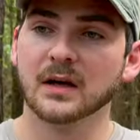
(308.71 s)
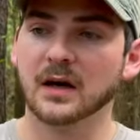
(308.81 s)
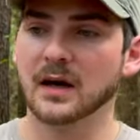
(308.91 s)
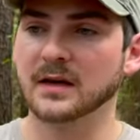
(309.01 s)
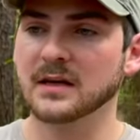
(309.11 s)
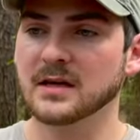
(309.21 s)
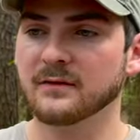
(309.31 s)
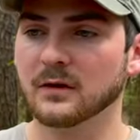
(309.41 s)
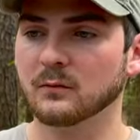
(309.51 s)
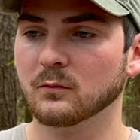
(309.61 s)
Uh,
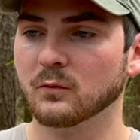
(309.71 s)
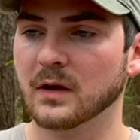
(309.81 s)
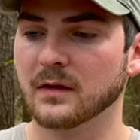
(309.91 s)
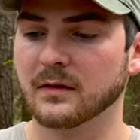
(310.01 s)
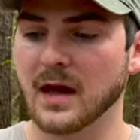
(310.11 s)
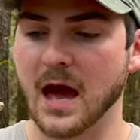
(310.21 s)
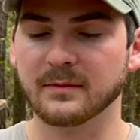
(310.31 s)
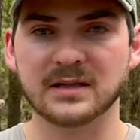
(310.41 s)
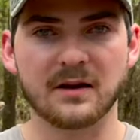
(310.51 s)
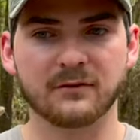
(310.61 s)
even with
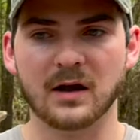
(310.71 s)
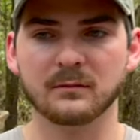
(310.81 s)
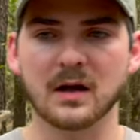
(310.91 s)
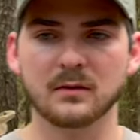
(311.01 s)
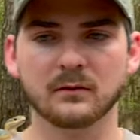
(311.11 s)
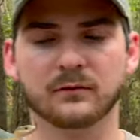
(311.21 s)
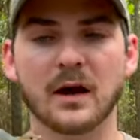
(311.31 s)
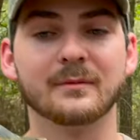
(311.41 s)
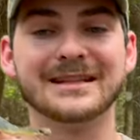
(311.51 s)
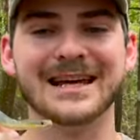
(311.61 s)
habitat fragment
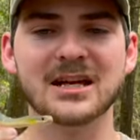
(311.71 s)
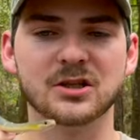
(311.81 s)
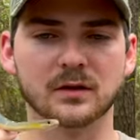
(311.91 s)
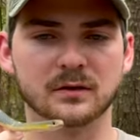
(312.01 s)
fragmentation,